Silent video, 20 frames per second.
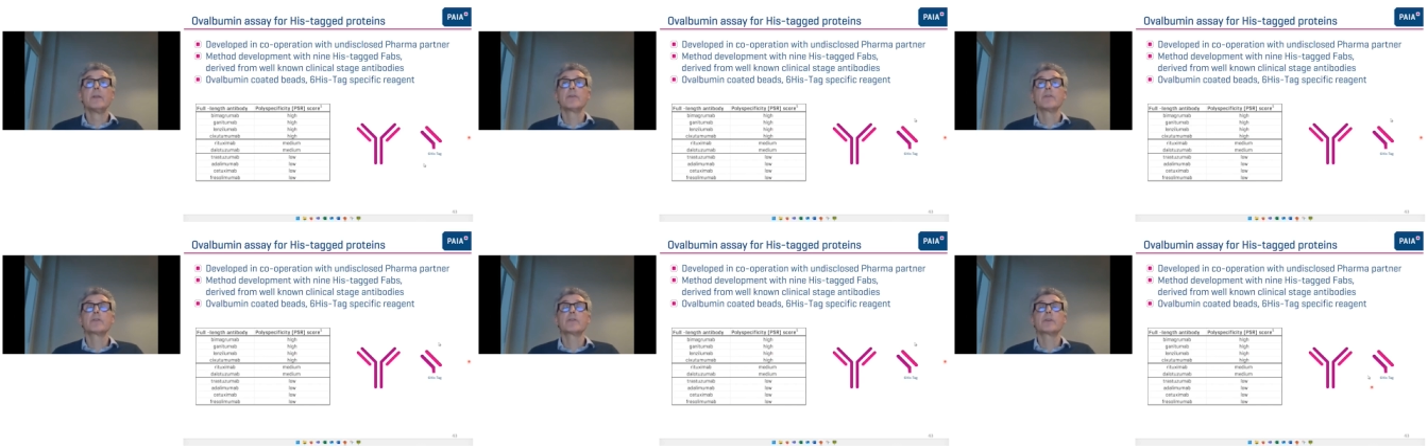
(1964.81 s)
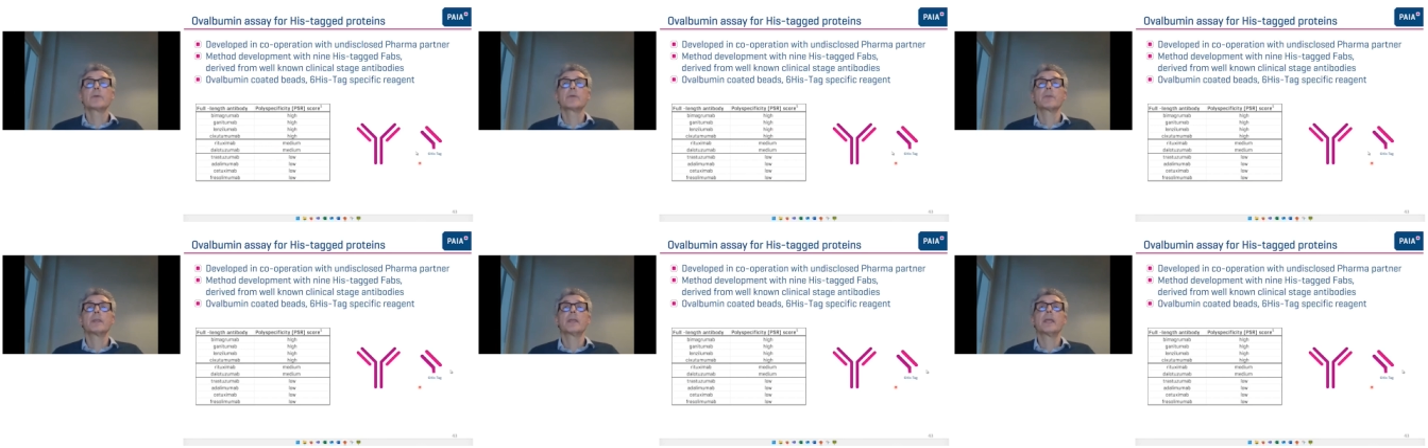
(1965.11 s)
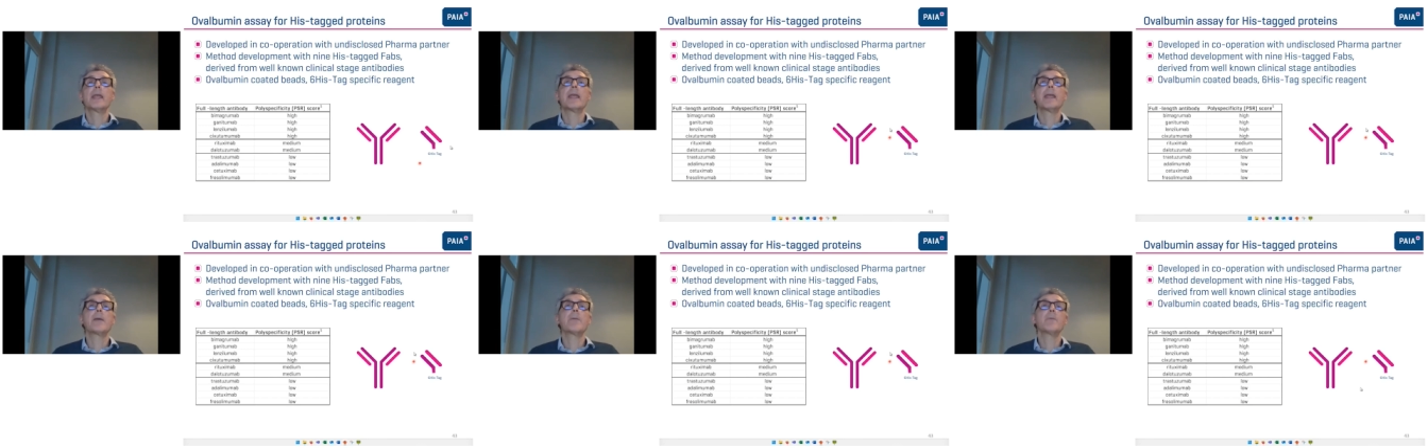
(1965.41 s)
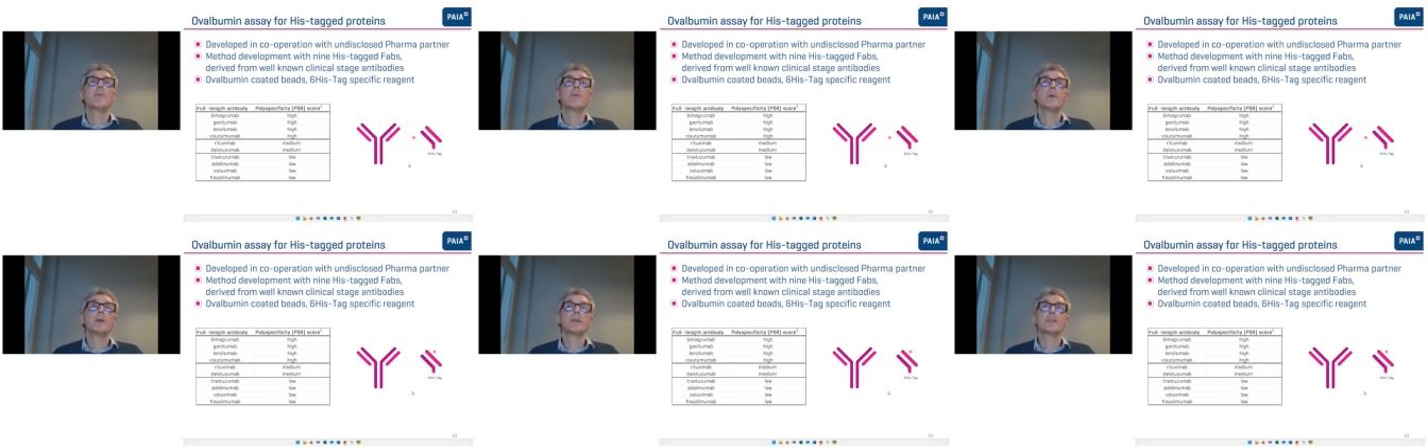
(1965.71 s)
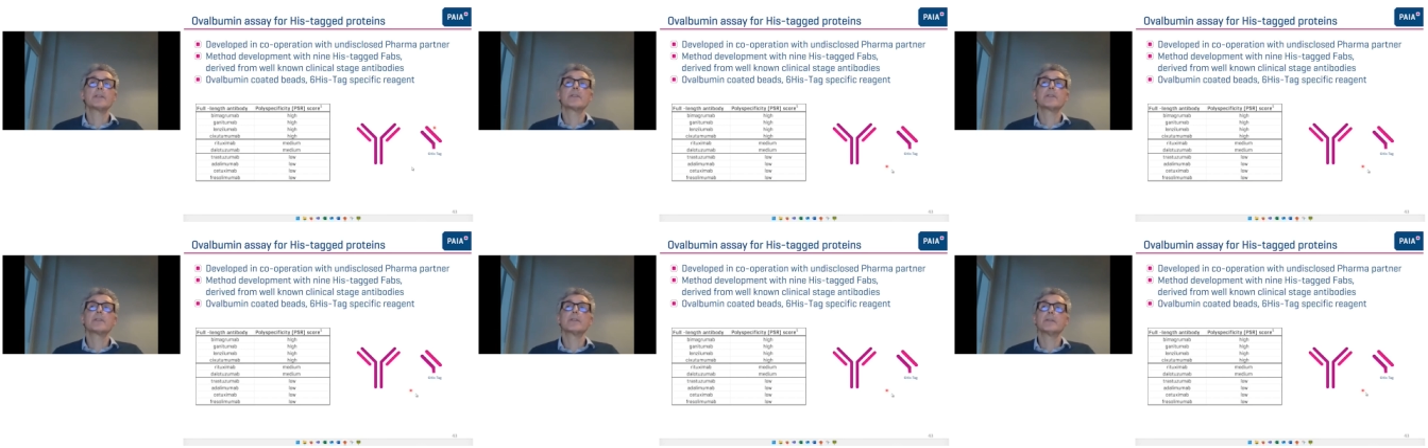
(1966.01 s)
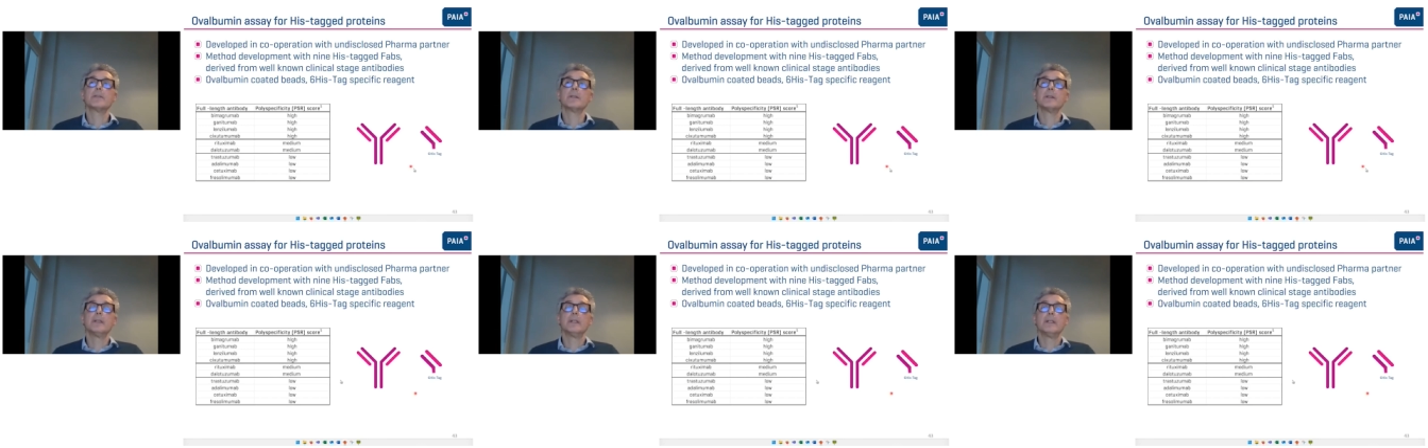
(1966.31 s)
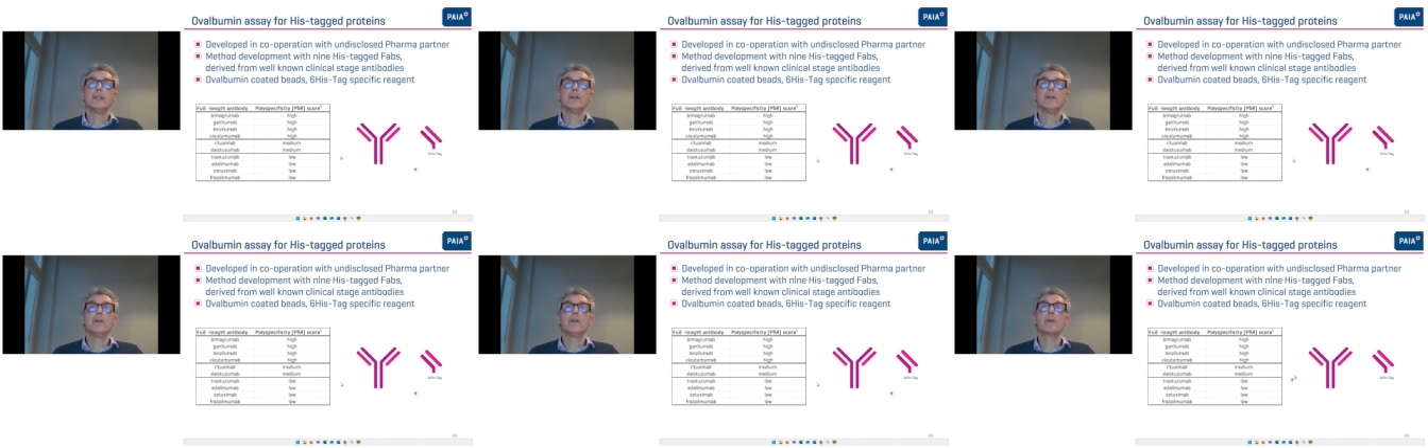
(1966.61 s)
So the aim was to
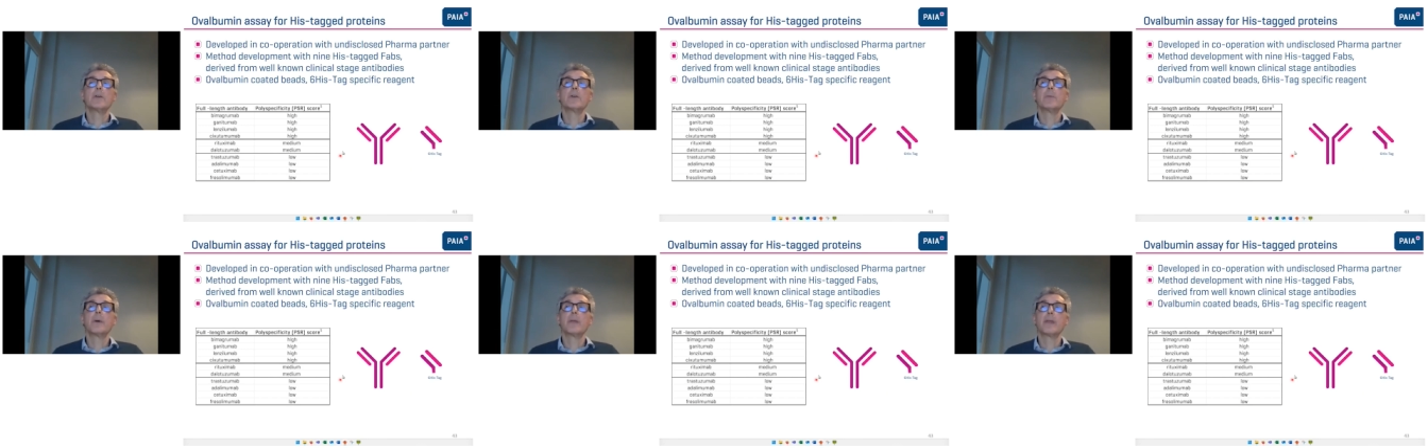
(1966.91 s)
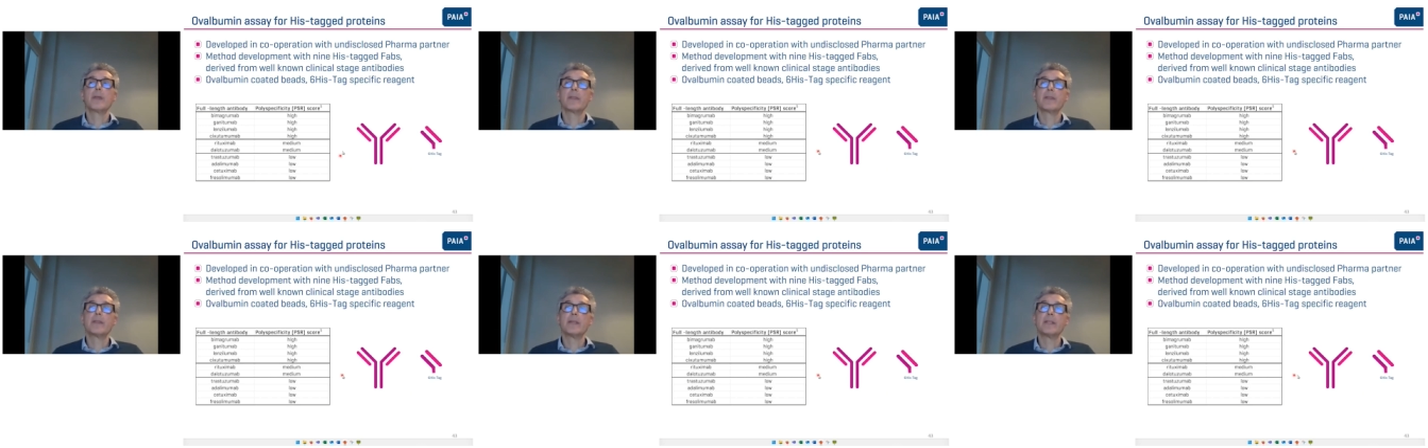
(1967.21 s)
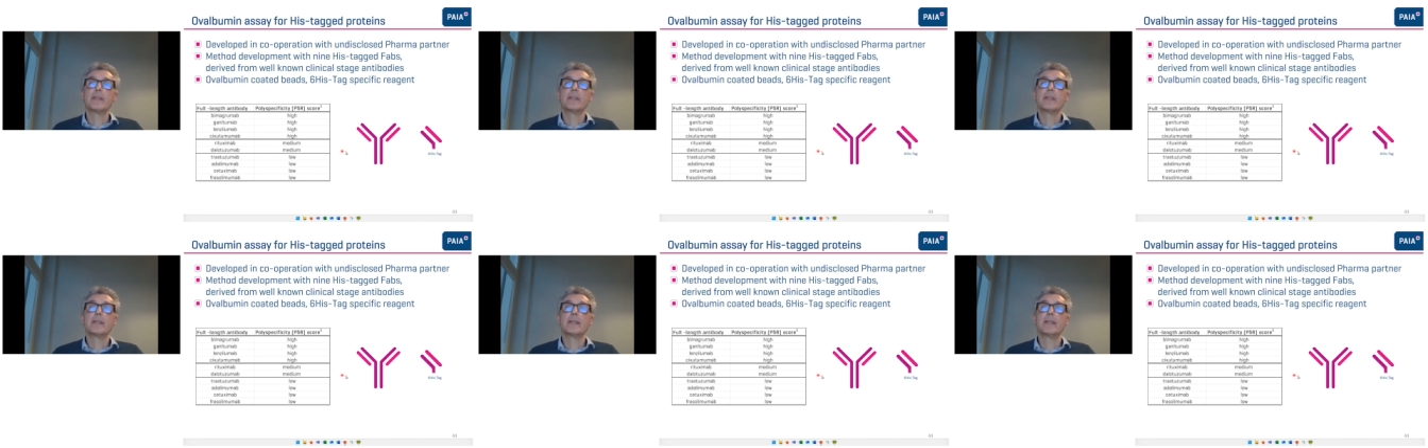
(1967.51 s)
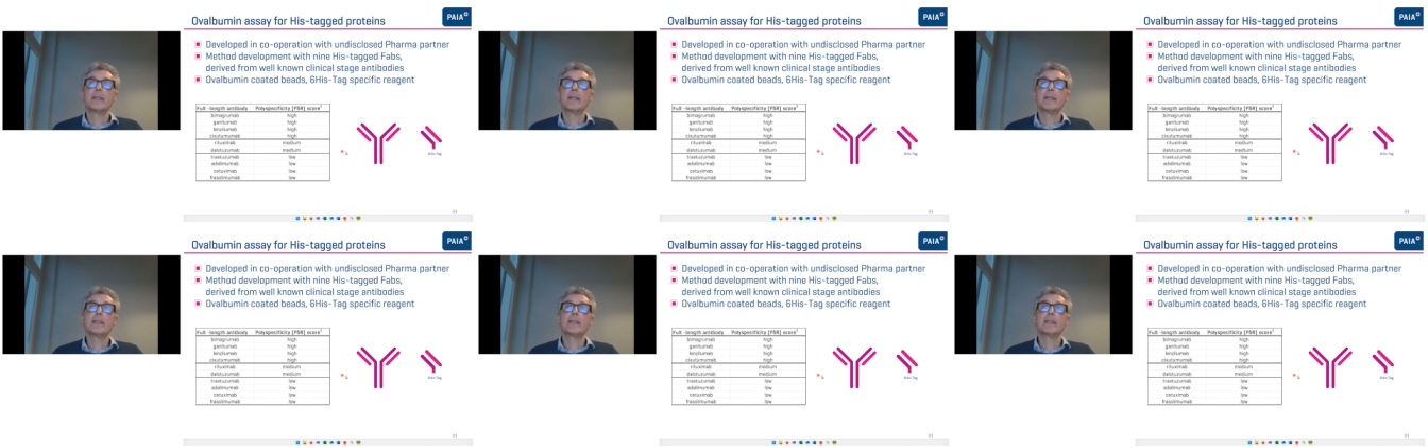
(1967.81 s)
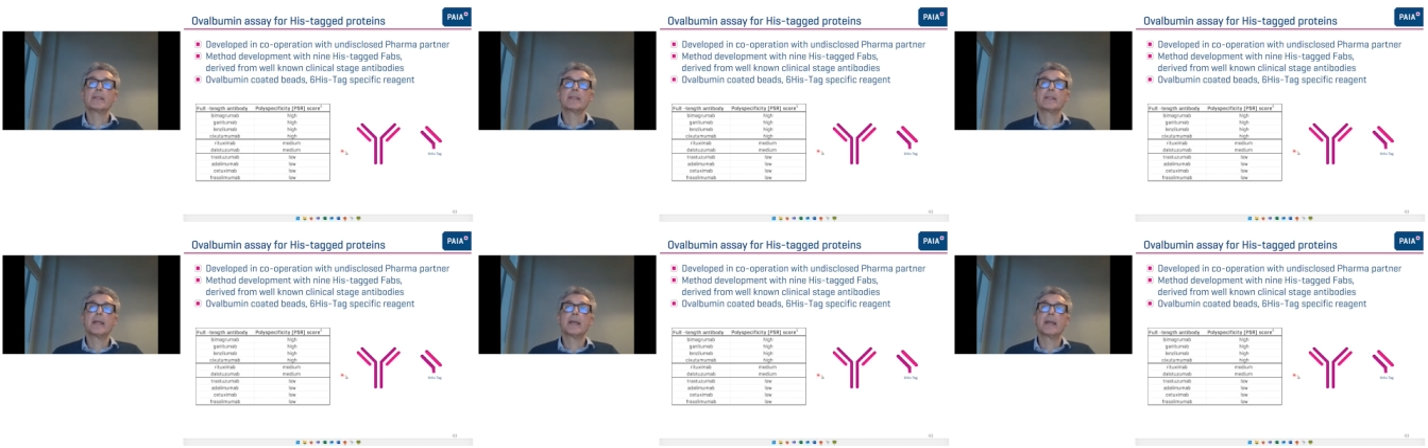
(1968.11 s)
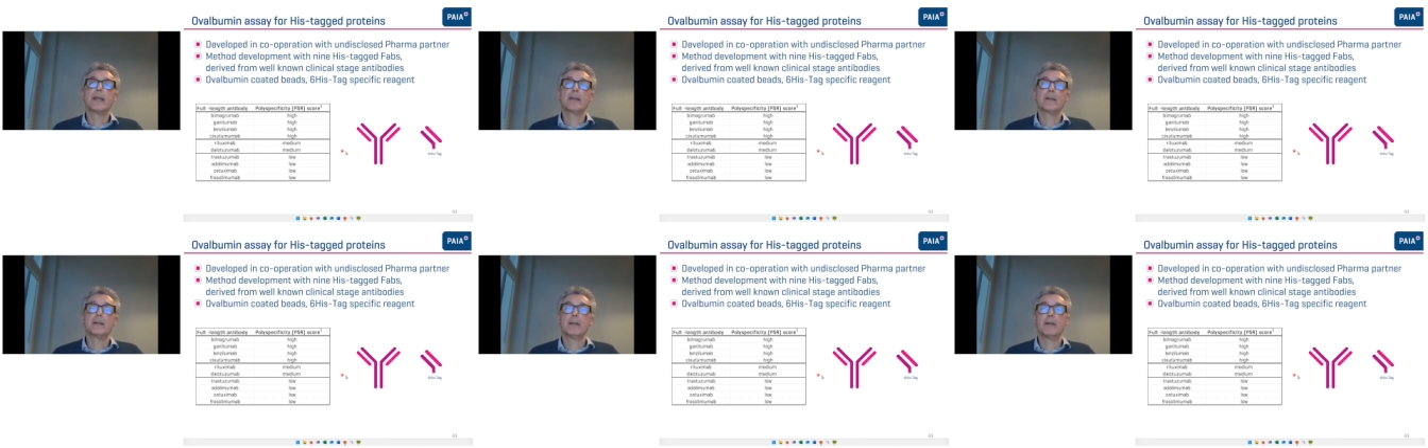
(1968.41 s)
look whether these his-tag